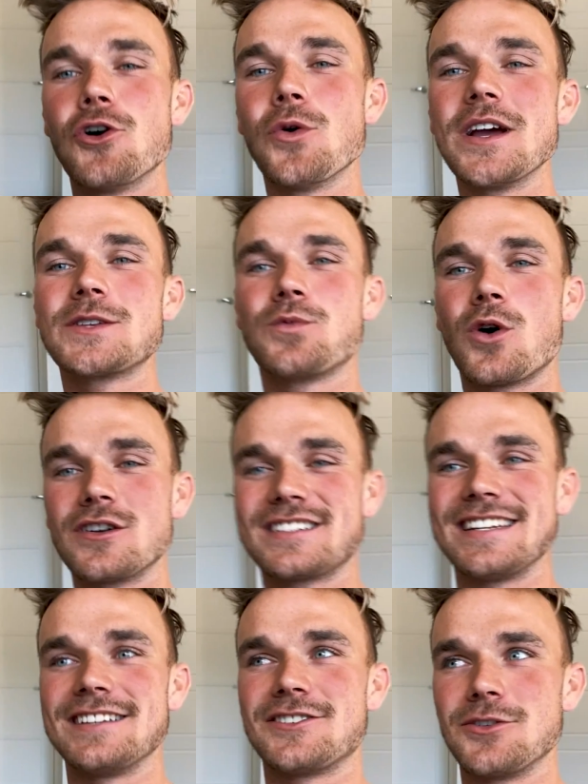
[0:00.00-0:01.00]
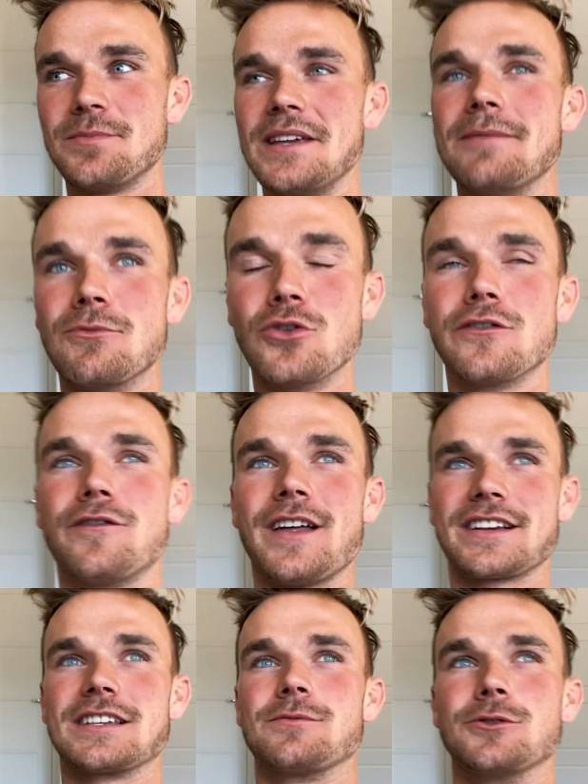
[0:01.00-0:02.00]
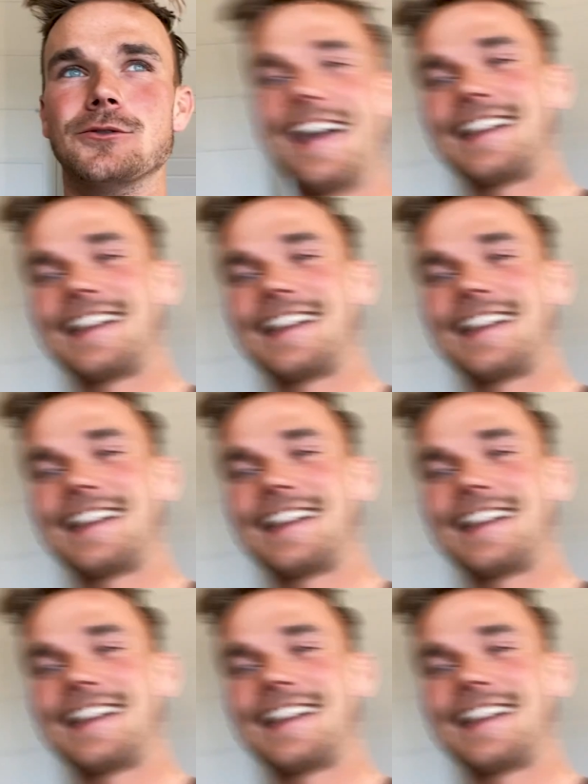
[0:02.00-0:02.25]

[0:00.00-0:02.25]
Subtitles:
Always wanted to be more flexible.